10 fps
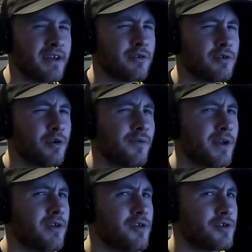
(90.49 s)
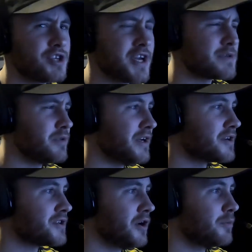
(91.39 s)
I don't know if any of the other Jazz
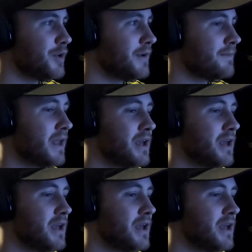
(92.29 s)
players are, but